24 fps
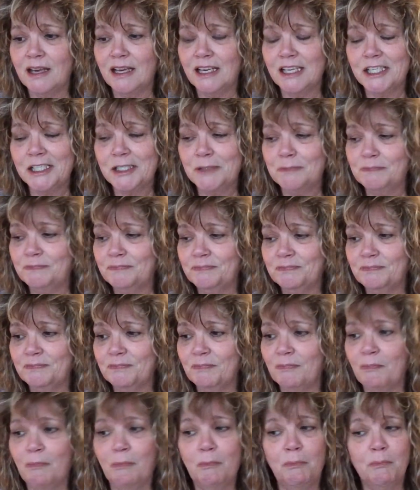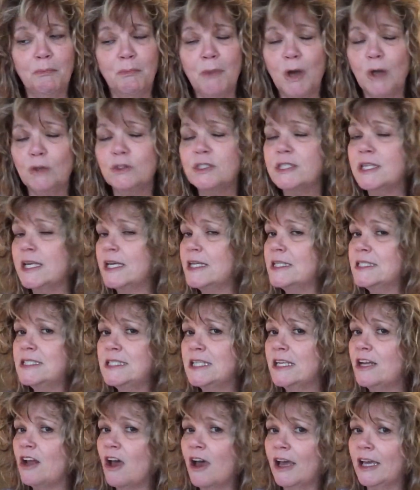Um, most things
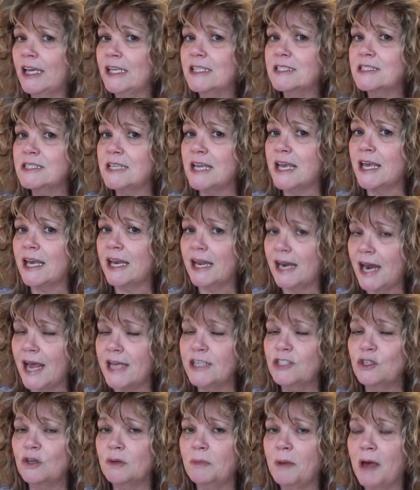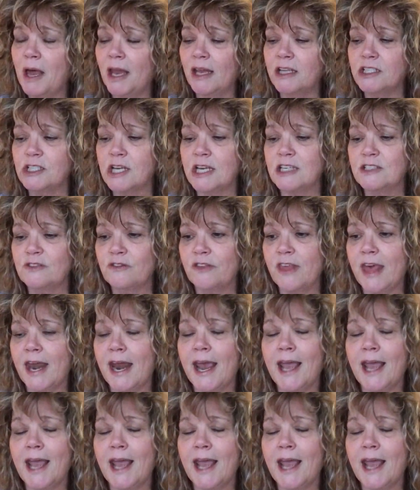did not get sent, and I do apologize for that.